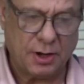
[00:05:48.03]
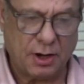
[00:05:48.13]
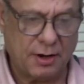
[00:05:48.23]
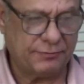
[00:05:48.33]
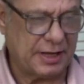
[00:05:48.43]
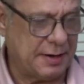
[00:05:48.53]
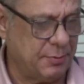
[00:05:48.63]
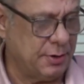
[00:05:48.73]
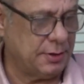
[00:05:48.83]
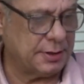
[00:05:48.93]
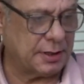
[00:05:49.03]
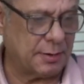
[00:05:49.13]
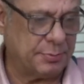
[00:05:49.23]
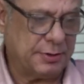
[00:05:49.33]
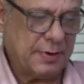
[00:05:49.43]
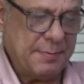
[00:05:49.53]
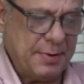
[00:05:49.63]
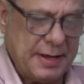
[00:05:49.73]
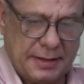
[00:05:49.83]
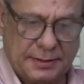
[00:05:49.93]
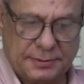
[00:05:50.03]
off camera and I'll be right back.